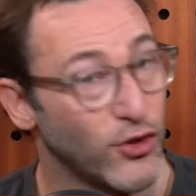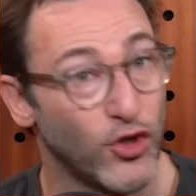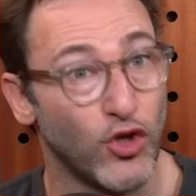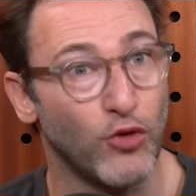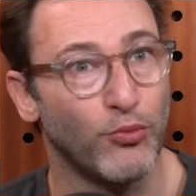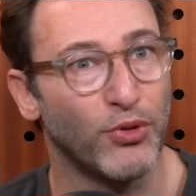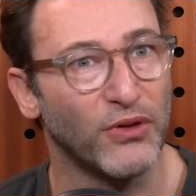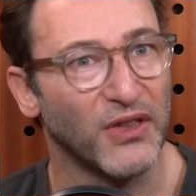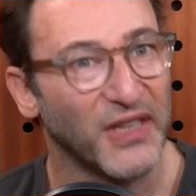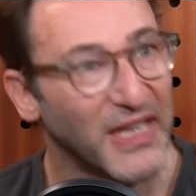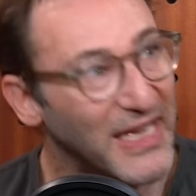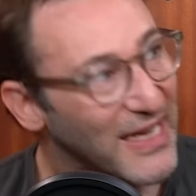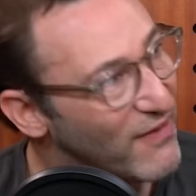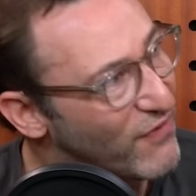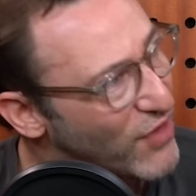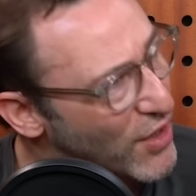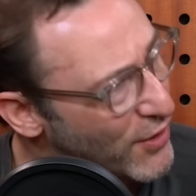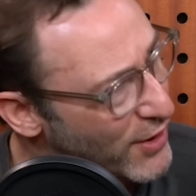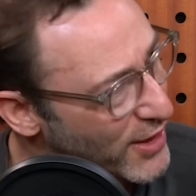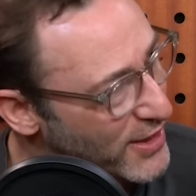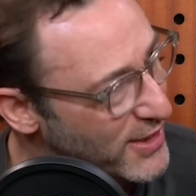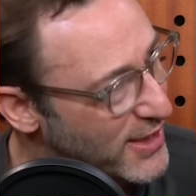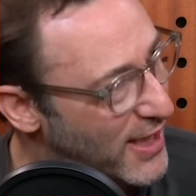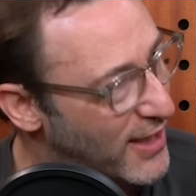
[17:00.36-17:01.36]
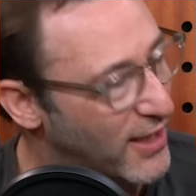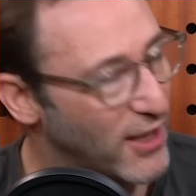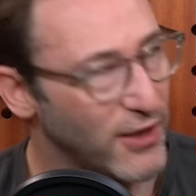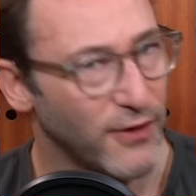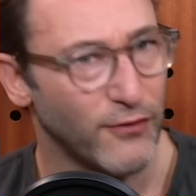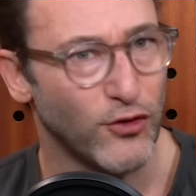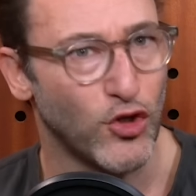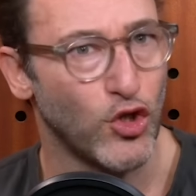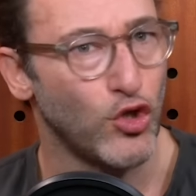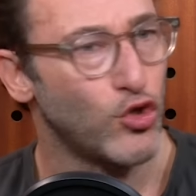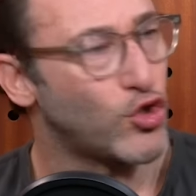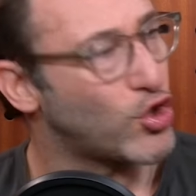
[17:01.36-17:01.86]
Do you believe their
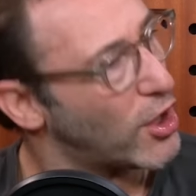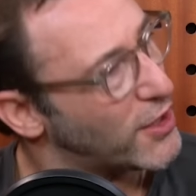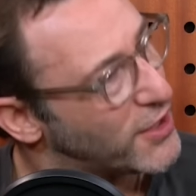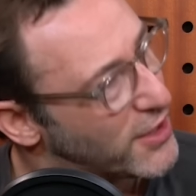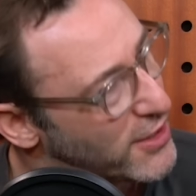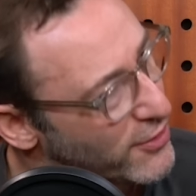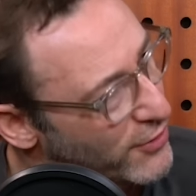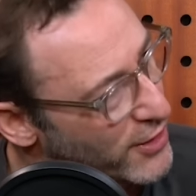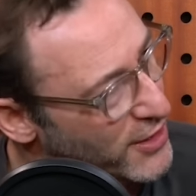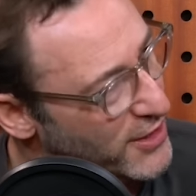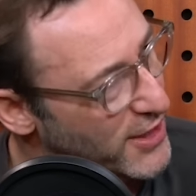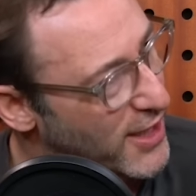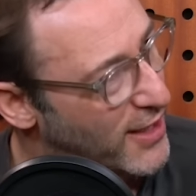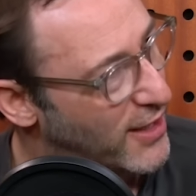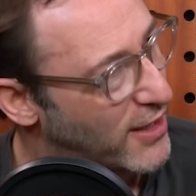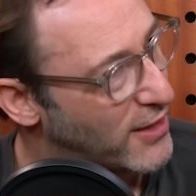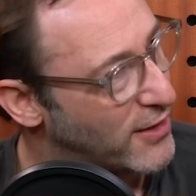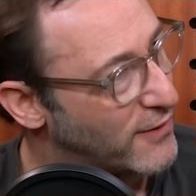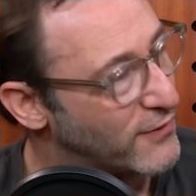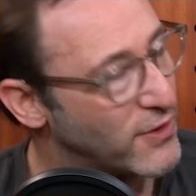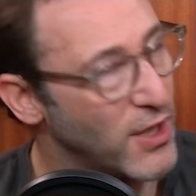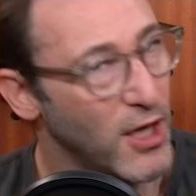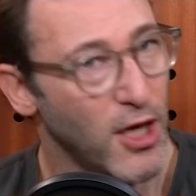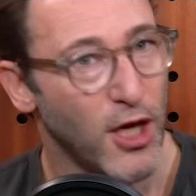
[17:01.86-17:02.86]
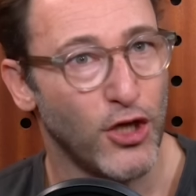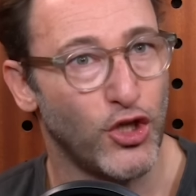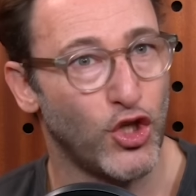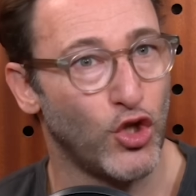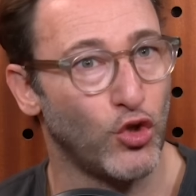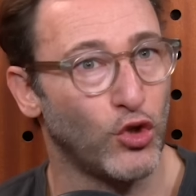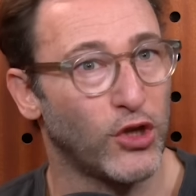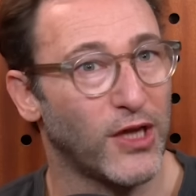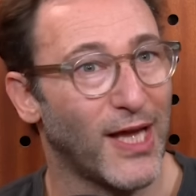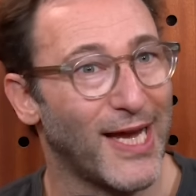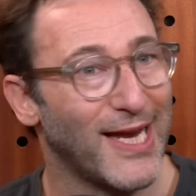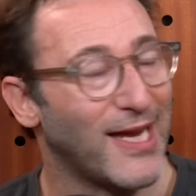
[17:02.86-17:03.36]
executives? Do you trust their executives? Do
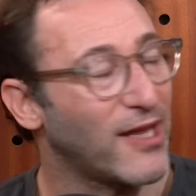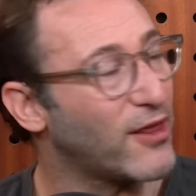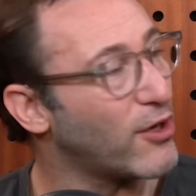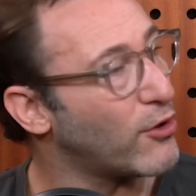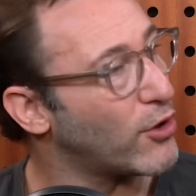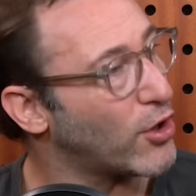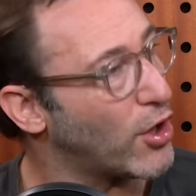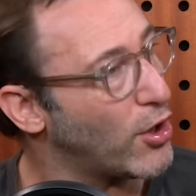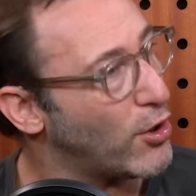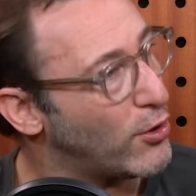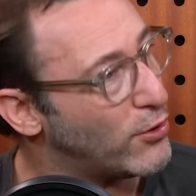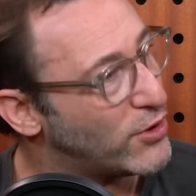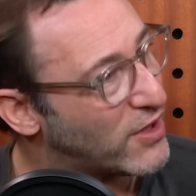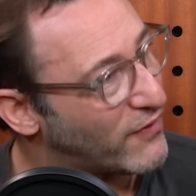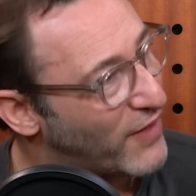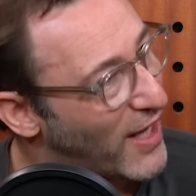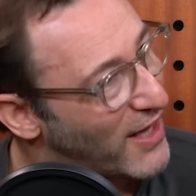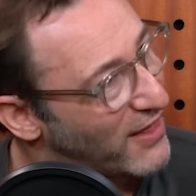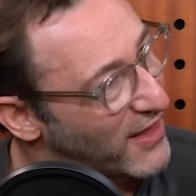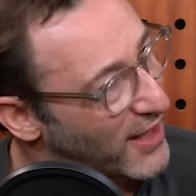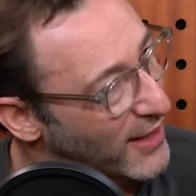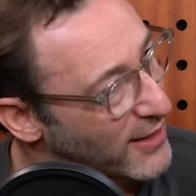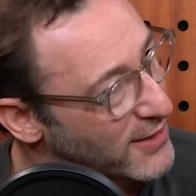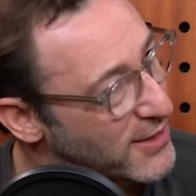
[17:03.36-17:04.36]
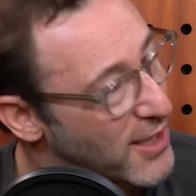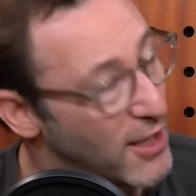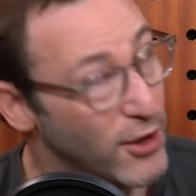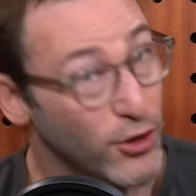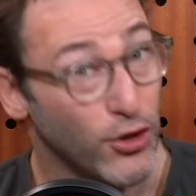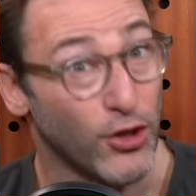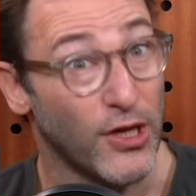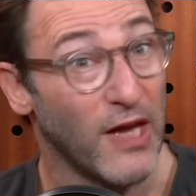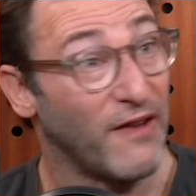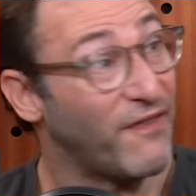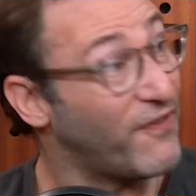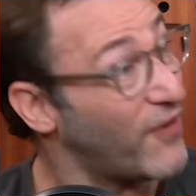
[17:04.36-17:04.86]
you like their codes of ethics?
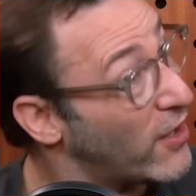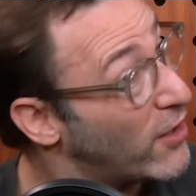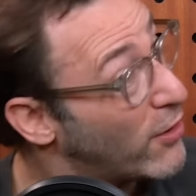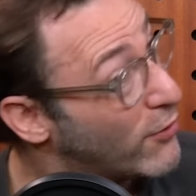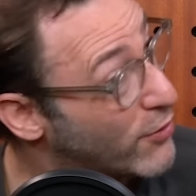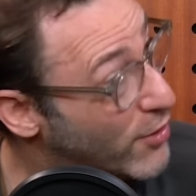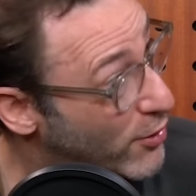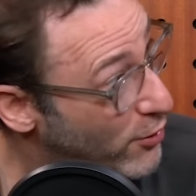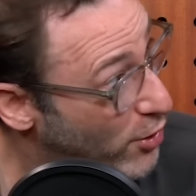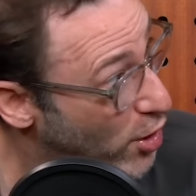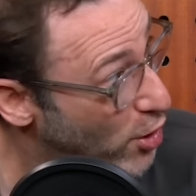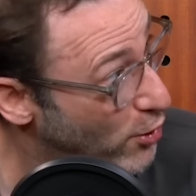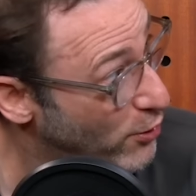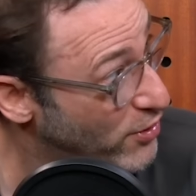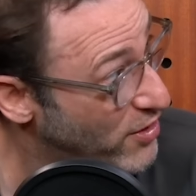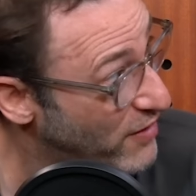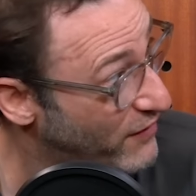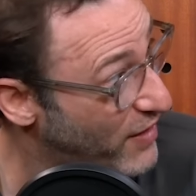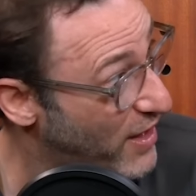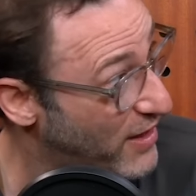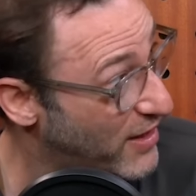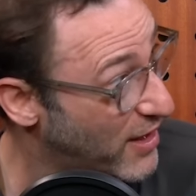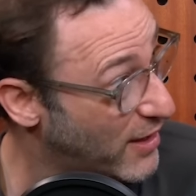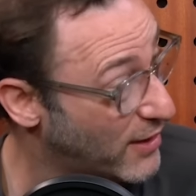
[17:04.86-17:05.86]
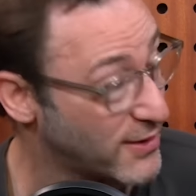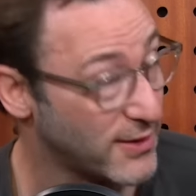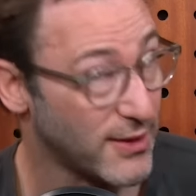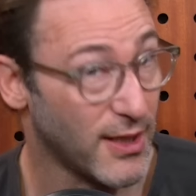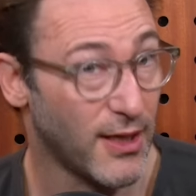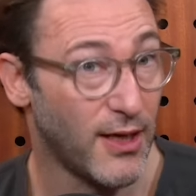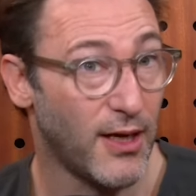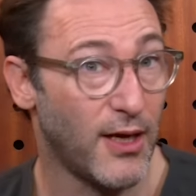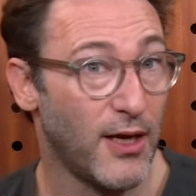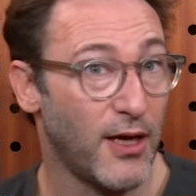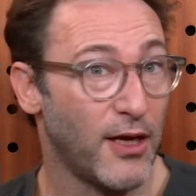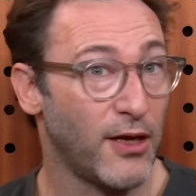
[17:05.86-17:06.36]
Do they follow their codes of ethics?
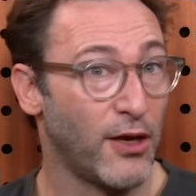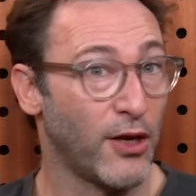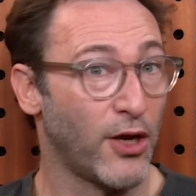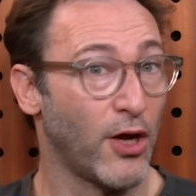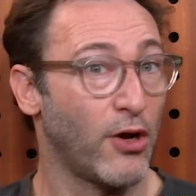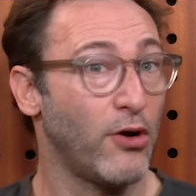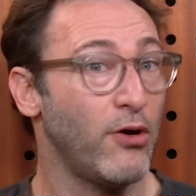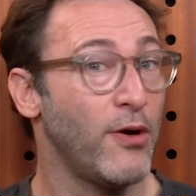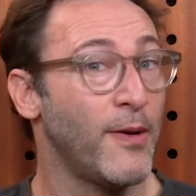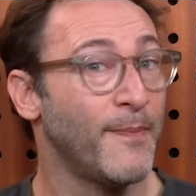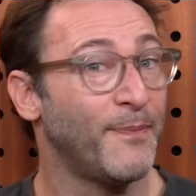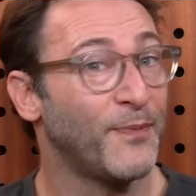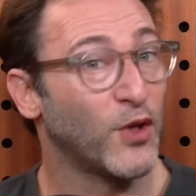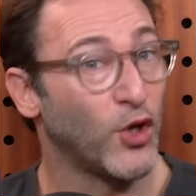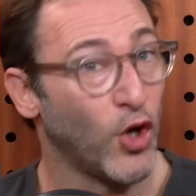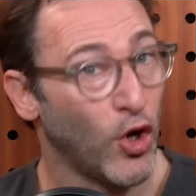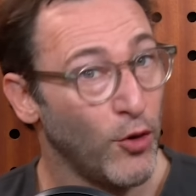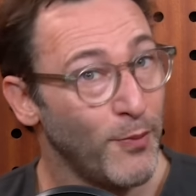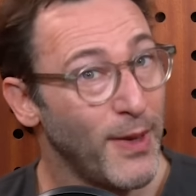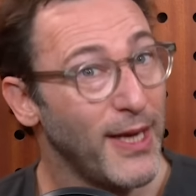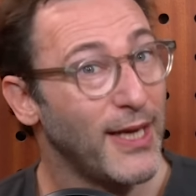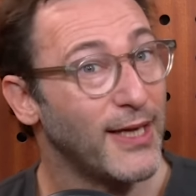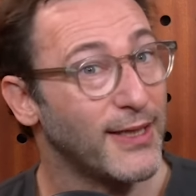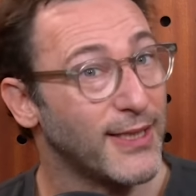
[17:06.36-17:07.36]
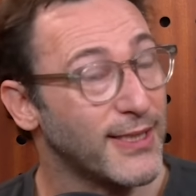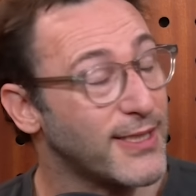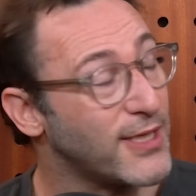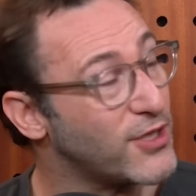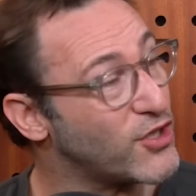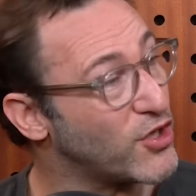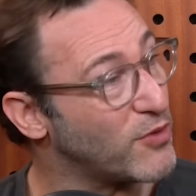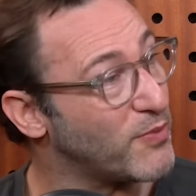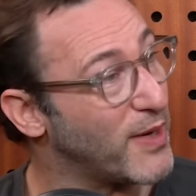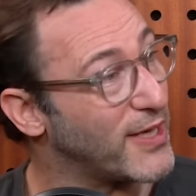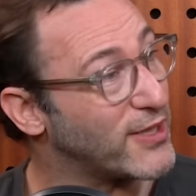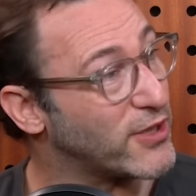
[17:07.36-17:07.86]
You know, go make a
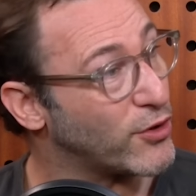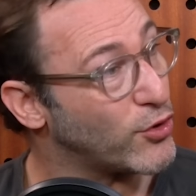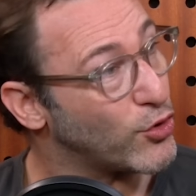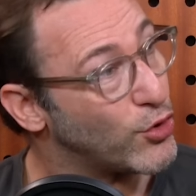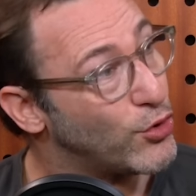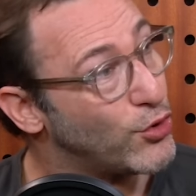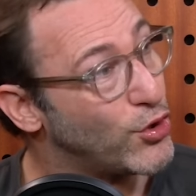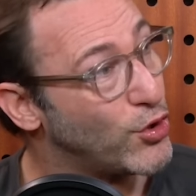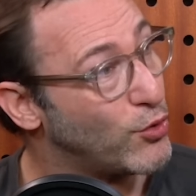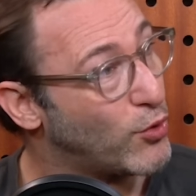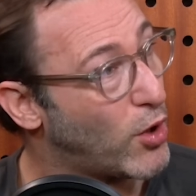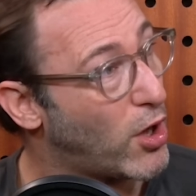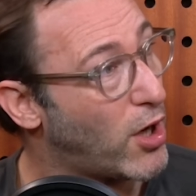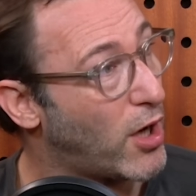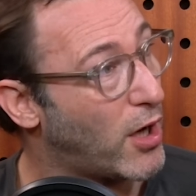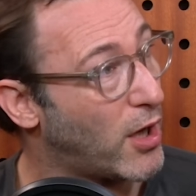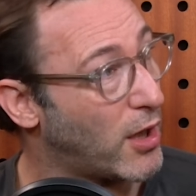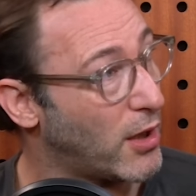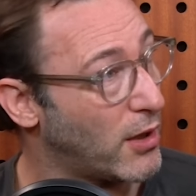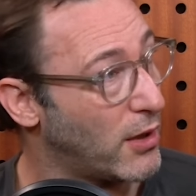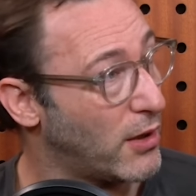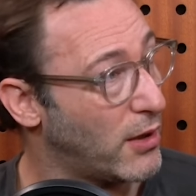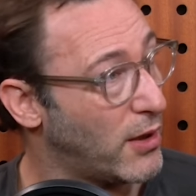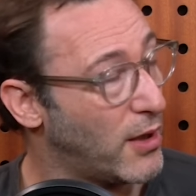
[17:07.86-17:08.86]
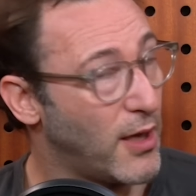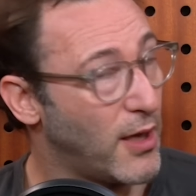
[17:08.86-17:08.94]
decision based on who you are.